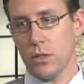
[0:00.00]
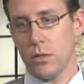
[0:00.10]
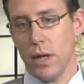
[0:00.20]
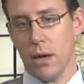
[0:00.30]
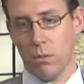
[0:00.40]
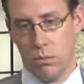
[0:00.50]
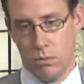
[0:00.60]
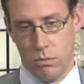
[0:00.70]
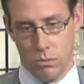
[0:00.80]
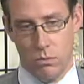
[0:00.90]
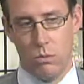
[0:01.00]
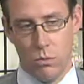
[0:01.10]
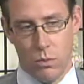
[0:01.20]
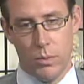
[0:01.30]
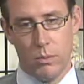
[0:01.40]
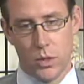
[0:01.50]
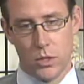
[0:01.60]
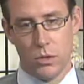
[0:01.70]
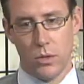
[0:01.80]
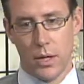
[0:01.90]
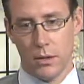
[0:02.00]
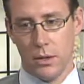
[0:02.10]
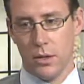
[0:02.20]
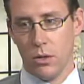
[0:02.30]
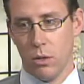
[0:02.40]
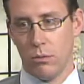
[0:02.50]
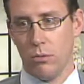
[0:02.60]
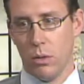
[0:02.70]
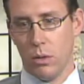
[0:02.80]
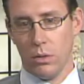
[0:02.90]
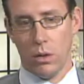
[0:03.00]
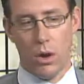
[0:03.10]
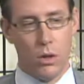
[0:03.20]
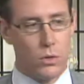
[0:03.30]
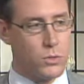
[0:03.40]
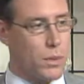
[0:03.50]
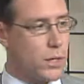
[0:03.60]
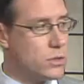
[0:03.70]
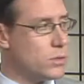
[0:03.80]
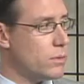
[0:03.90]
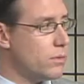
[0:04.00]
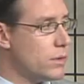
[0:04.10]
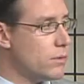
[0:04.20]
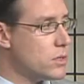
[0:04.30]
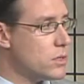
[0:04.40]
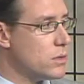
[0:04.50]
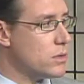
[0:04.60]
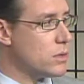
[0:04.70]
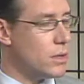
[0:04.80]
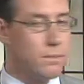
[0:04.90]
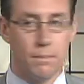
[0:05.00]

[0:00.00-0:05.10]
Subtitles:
So now we'll make sure that going forward, all those parcels will fit the vision of the city.